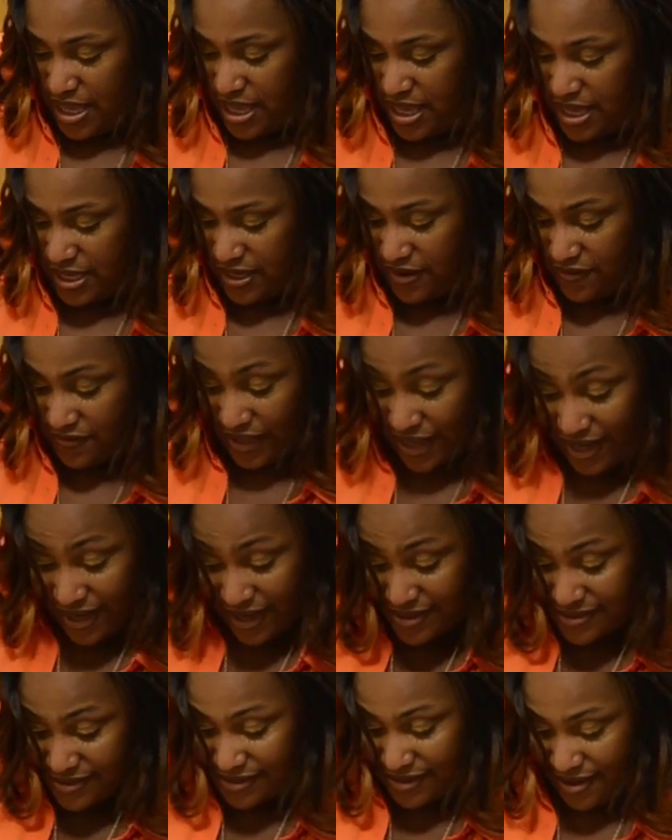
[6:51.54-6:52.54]
And like
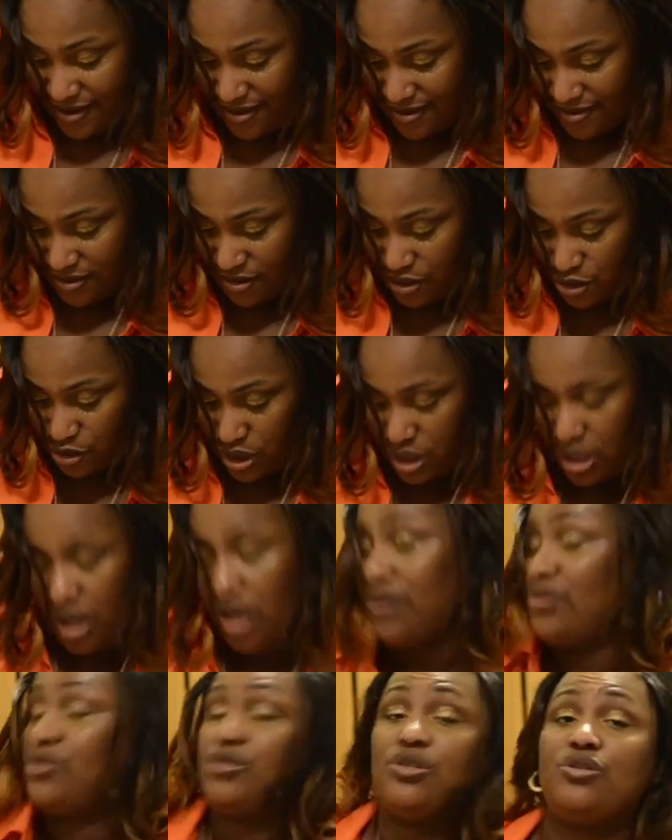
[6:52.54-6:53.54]
I said, you can
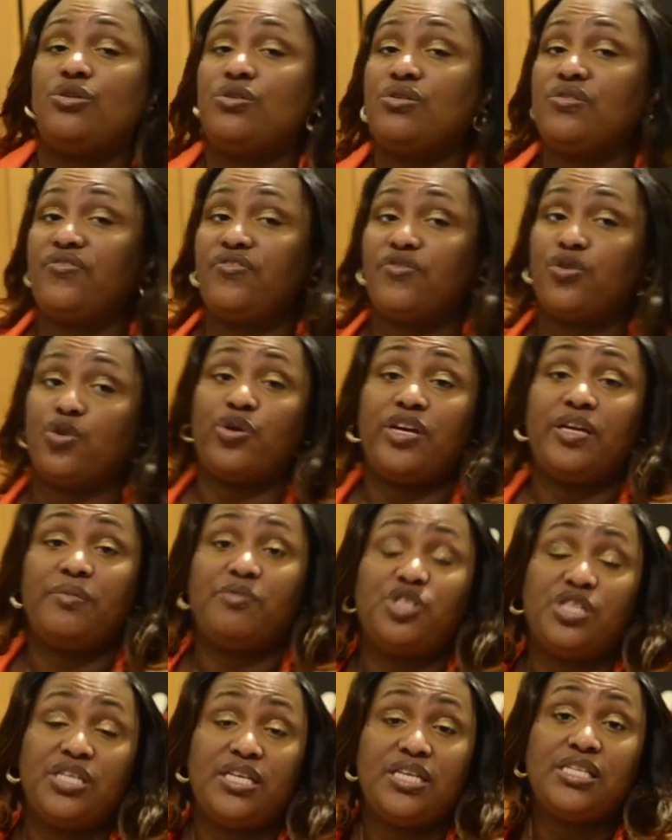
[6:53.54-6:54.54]
also use cream
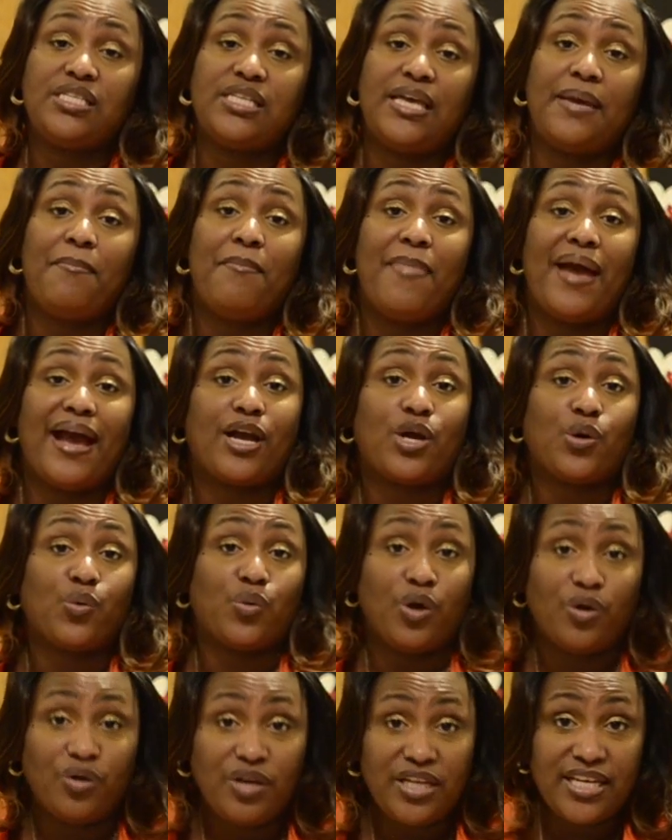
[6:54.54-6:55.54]
cheese and
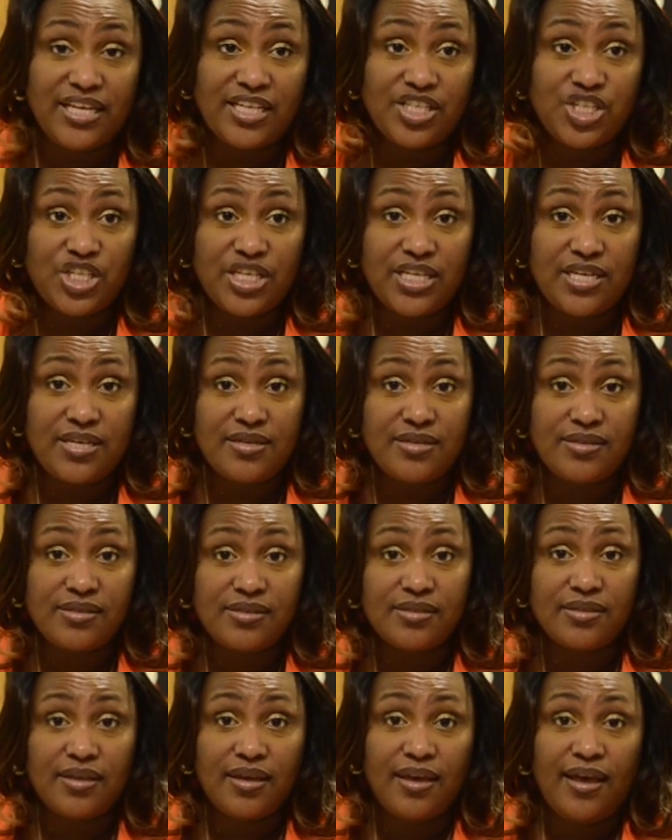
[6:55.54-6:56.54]
macaroni and
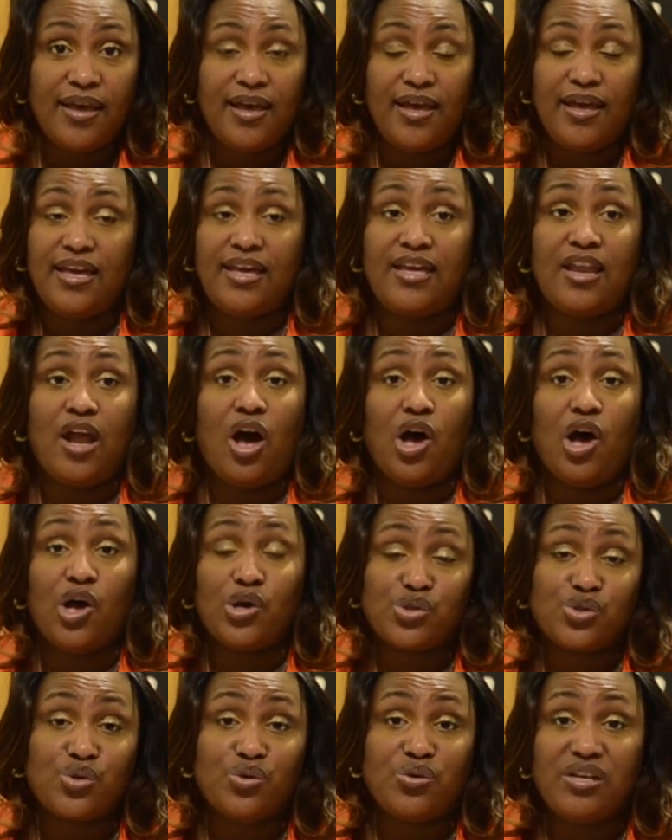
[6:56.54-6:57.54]
cheese. It
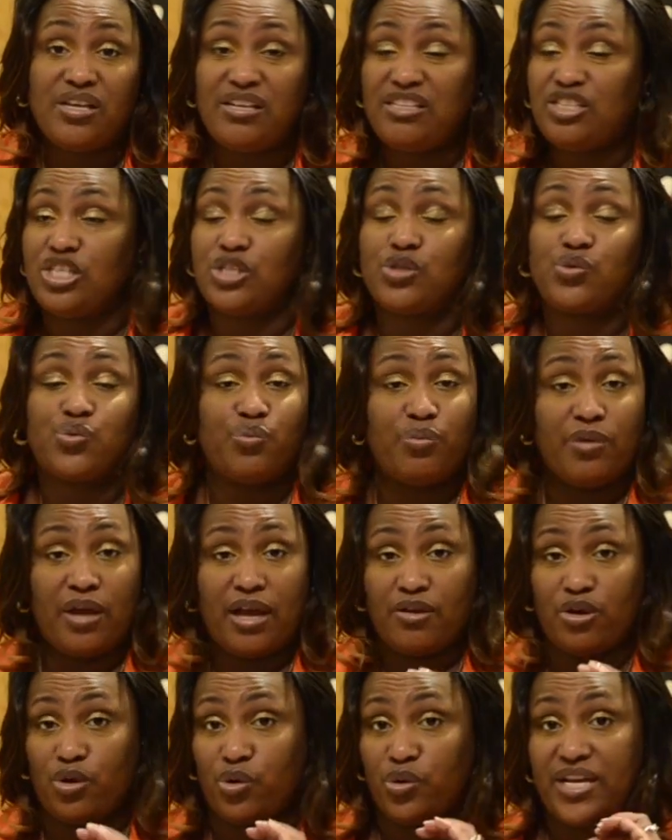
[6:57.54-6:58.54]
also just
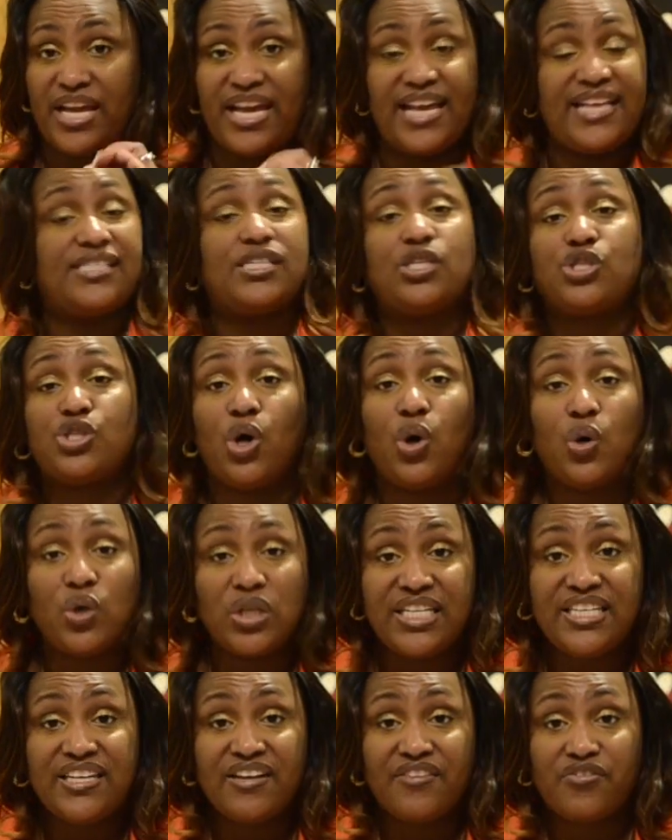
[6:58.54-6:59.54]
creates a
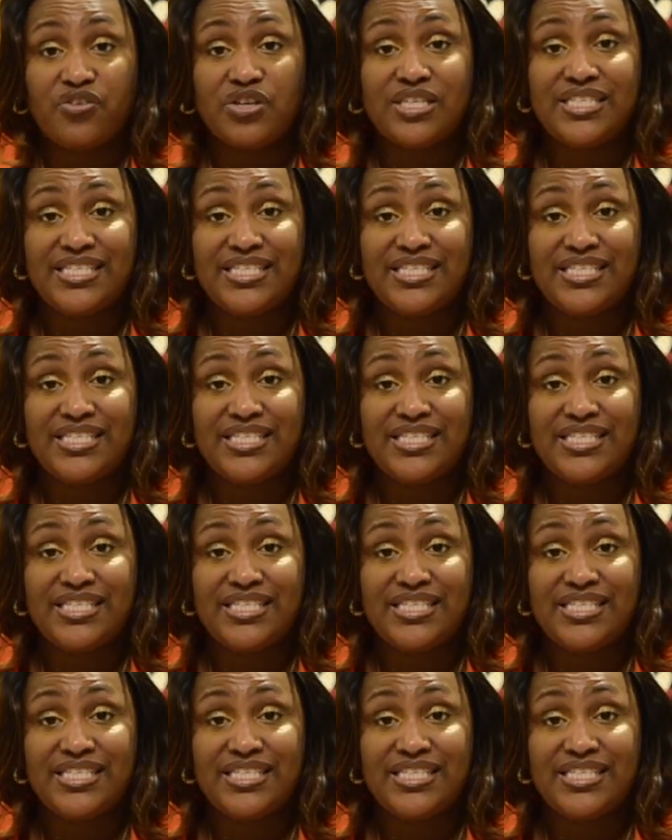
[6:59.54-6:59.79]
totally different